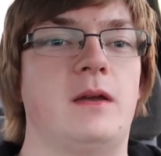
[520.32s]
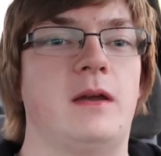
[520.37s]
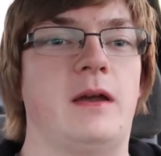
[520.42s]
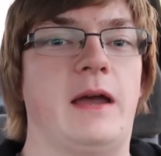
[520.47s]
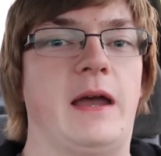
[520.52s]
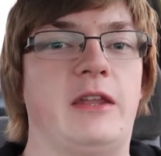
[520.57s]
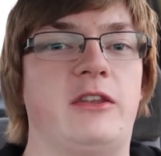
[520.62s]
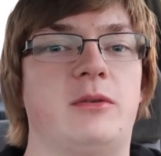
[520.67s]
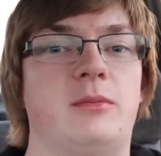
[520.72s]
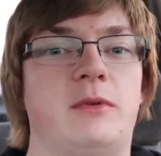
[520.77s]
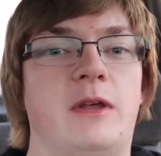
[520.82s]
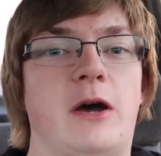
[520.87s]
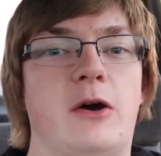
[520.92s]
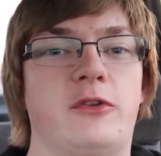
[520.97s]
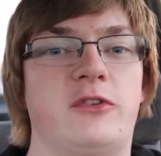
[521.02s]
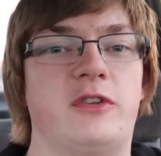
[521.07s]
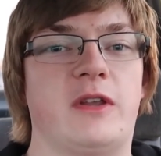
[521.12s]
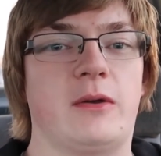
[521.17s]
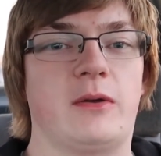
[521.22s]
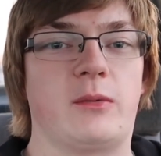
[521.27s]
I had some
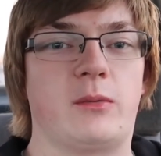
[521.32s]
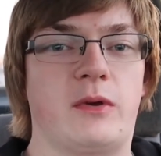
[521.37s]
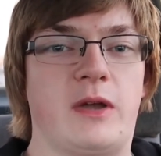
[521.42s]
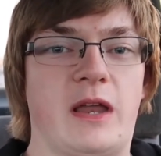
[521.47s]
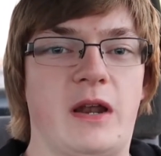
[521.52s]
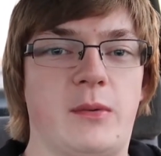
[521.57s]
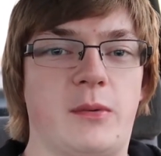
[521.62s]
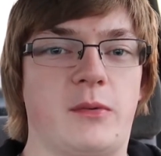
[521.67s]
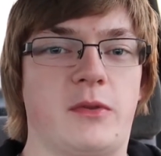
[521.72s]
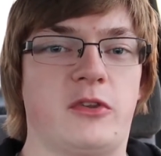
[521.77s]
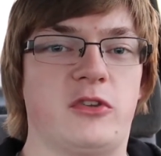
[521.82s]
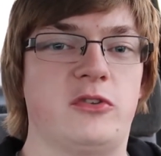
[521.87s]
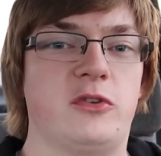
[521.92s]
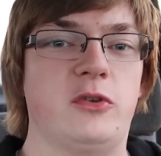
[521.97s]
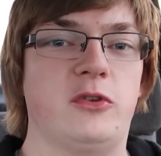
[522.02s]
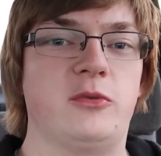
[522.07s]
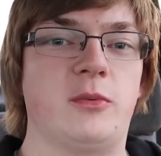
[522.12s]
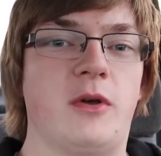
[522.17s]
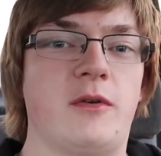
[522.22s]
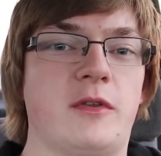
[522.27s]
doubts. I kind of went with this
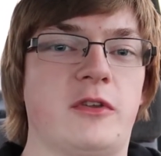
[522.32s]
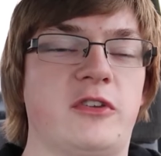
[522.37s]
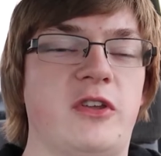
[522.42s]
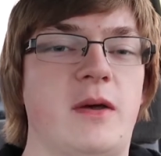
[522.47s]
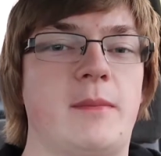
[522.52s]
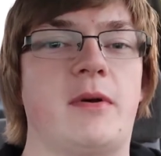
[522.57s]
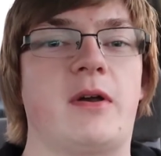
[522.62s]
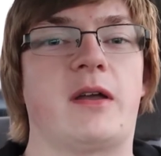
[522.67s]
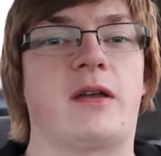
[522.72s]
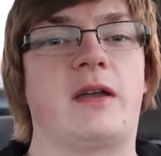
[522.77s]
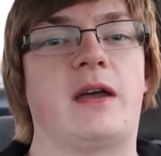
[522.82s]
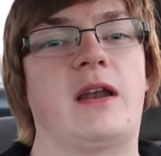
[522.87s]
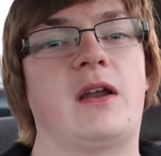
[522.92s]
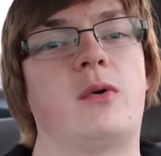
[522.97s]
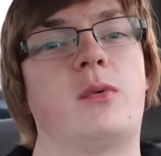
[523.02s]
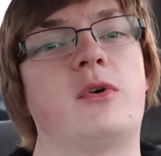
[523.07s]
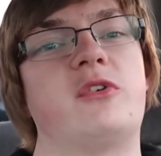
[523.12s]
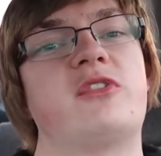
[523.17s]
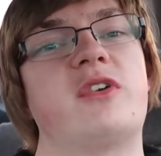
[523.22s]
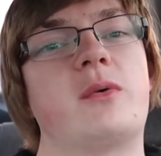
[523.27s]
too small of a sub. I kind
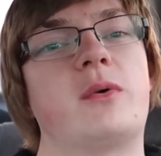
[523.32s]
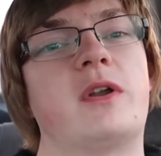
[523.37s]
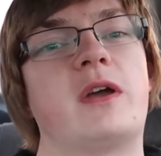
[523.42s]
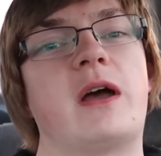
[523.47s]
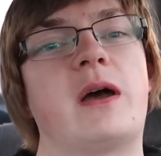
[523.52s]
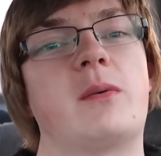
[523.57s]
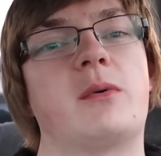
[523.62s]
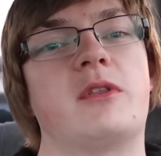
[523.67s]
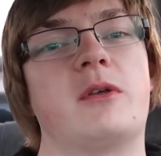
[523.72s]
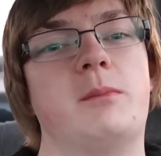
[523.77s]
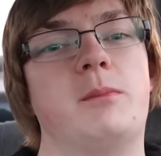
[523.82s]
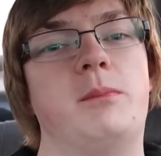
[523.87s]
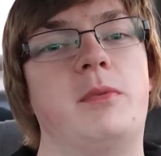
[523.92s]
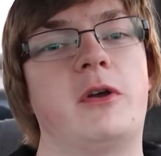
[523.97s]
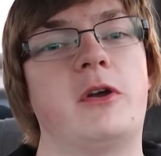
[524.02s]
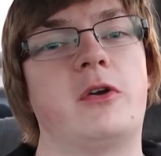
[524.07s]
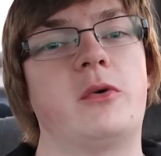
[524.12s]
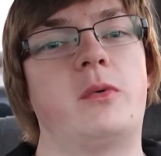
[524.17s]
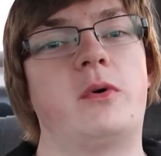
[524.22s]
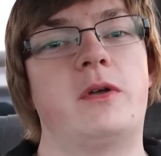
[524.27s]
of wish I would have gotten with a
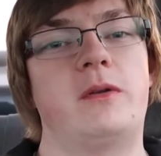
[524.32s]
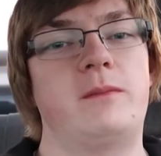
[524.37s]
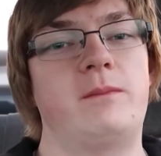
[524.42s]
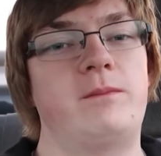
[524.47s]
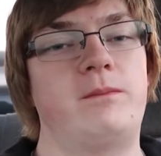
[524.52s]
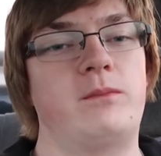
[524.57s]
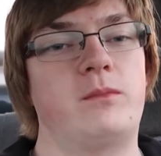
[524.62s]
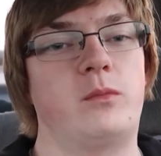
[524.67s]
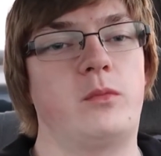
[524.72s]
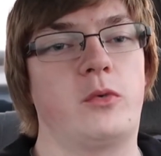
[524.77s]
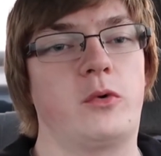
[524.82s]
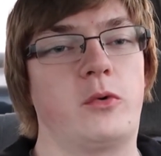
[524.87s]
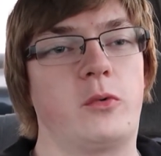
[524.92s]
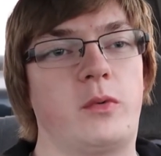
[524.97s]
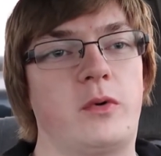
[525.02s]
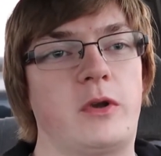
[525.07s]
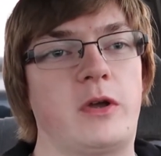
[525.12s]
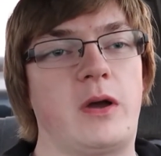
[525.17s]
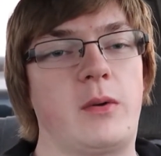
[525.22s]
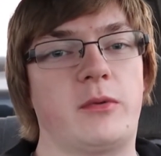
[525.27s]
bigger one, or
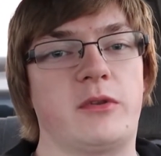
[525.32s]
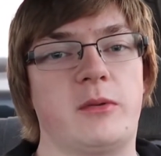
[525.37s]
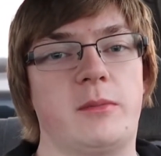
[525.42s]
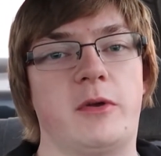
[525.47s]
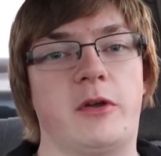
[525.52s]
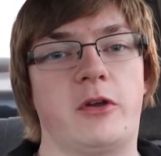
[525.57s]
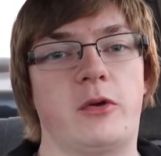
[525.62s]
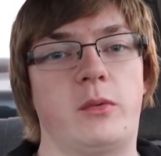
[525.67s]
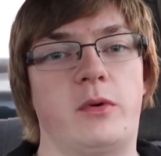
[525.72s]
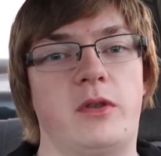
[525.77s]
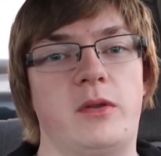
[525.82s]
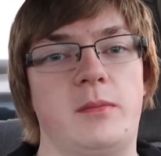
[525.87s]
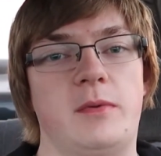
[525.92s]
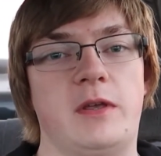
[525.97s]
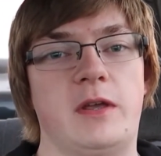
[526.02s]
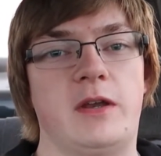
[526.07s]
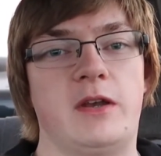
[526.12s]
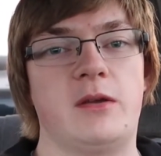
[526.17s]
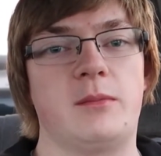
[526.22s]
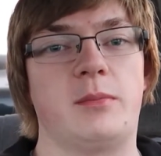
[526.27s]
would have gone with a bigger one in the
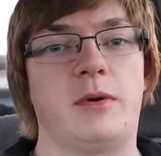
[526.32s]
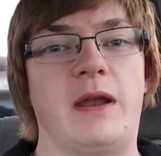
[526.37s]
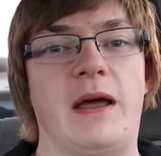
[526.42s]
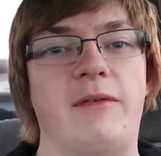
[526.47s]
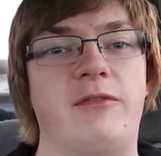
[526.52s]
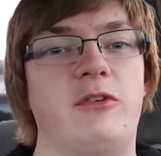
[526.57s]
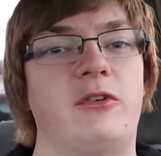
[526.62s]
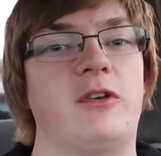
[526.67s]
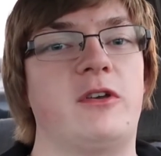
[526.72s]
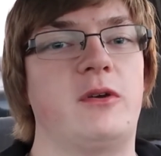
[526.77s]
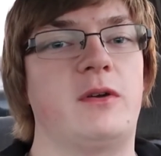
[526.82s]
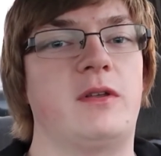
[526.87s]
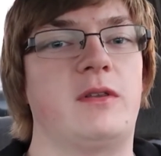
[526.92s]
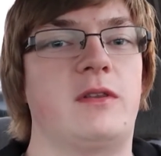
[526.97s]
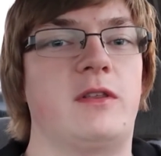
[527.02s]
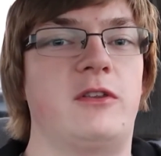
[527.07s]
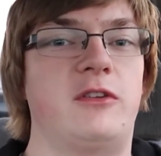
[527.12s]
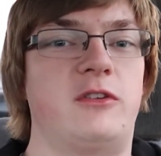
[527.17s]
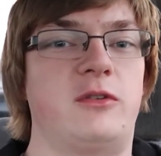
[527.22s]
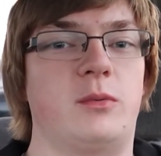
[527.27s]
beginning, but after hearing
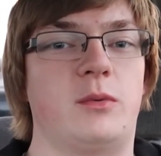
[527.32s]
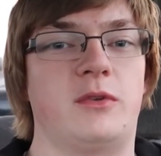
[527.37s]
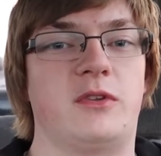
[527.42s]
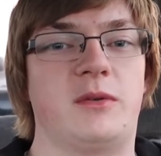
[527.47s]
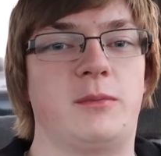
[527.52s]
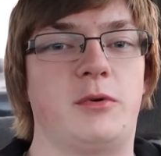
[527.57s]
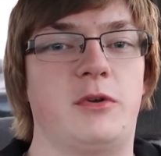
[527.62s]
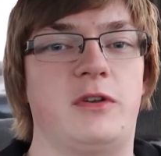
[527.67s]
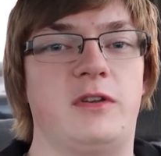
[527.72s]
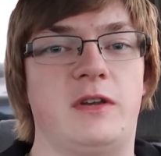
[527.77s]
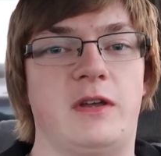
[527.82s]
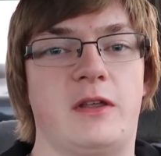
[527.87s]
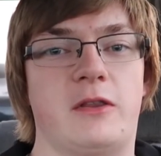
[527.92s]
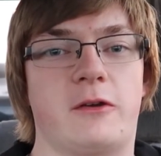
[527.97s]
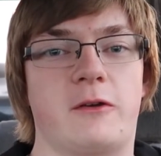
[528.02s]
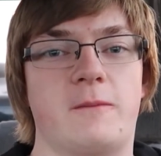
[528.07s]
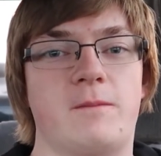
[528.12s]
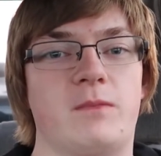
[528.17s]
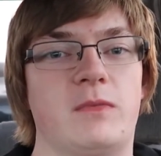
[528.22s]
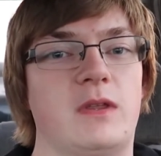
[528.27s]
this, once I put it
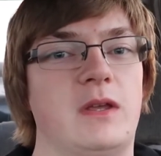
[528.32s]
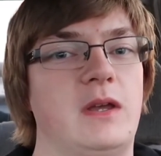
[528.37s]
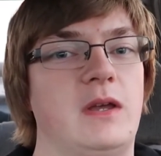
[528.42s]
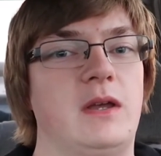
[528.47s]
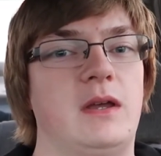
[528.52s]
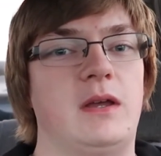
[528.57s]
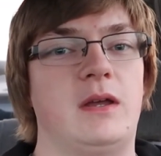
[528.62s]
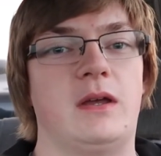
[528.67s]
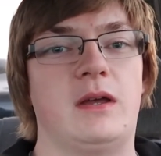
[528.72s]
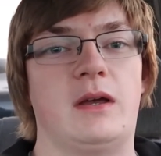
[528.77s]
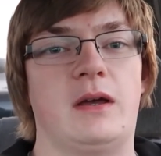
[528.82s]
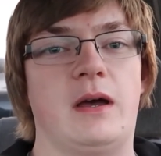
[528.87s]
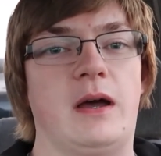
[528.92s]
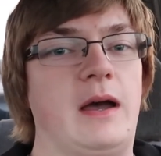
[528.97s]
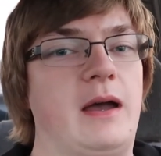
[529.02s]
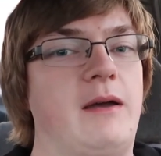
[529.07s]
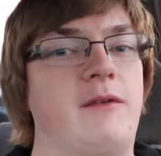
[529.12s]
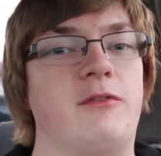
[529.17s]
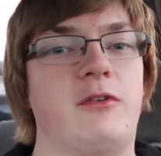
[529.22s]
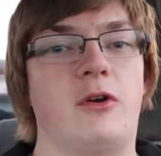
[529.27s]
together,
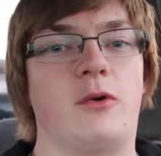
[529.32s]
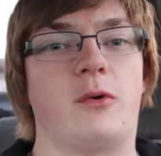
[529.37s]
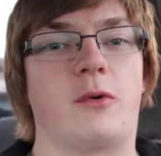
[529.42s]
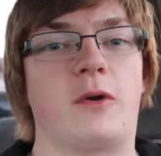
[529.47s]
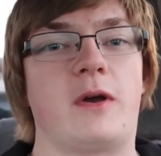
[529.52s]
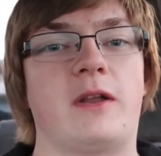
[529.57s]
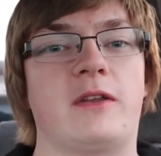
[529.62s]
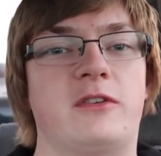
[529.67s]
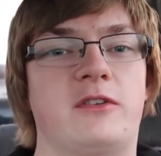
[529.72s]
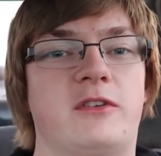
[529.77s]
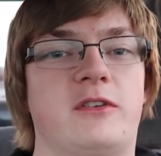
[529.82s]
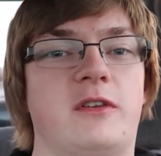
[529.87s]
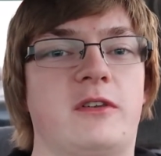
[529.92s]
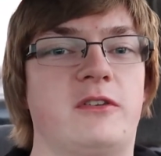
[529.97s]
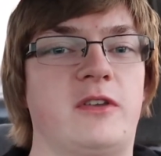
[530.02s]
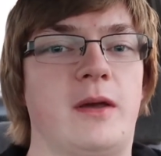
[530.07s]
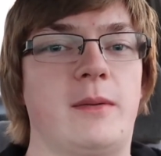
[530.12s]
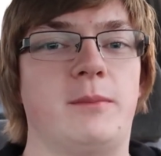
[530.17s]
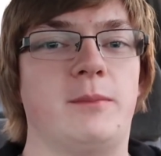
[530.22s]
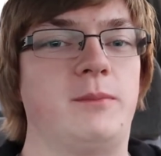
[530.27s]
I have no regrets. The
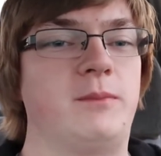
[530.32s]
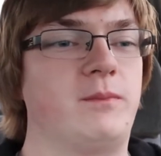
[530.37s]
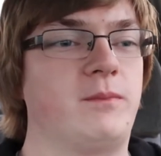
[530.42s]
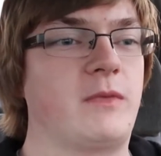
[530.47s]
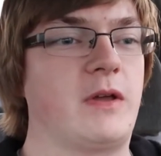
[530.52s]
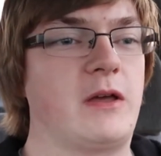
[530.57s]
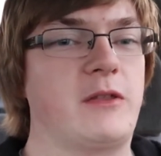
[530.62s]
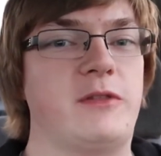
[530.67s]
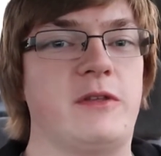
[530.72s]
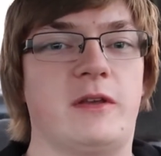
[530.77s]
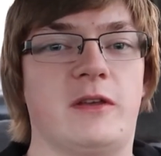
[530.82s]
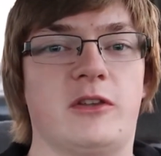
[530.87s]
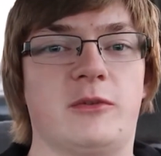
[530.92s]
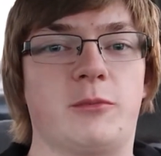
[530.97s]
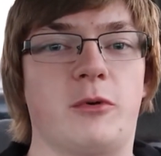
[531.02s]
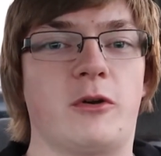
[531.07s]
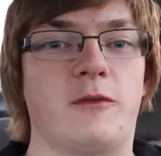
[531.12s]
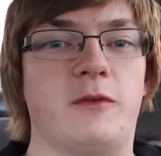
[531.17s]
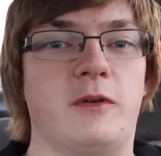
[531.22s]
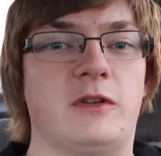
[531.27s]
sub, I think, is
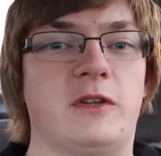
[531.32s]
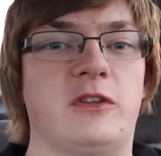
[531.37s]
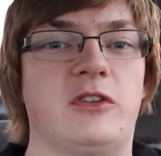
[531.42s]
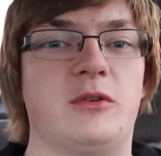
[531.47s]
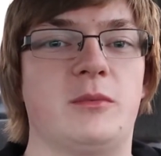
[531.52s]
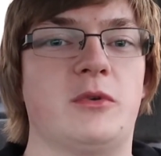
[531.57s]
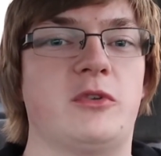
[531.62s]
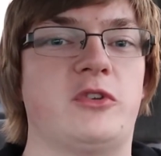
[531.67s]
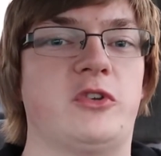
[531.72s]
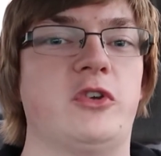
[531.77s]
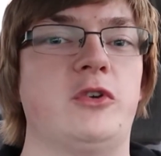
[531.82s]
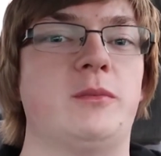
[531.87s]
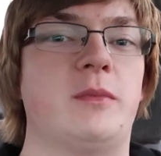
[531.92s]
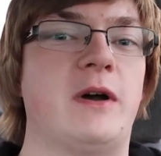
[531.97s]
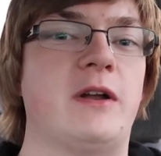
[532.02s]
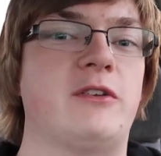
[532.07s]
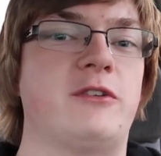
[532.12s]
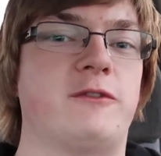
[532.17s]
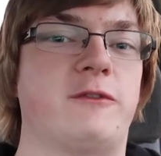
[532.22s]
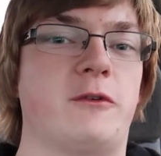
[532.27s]
perfect. It's almost too
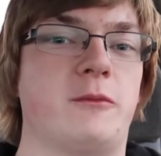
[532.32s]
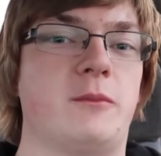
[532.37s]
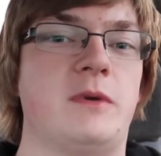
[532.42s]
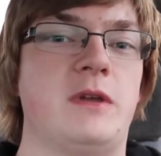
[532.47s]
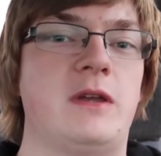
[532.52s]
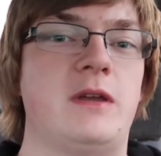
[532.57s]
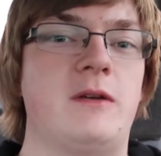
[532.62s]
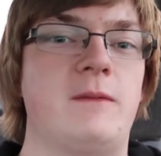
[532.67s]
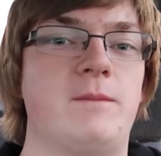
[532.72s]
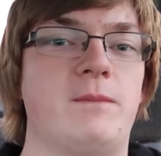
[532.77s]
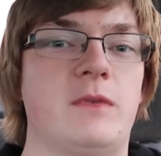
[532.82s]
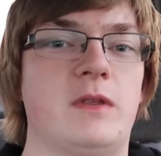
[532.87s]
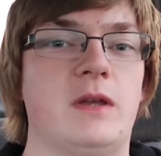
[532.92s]
much for me.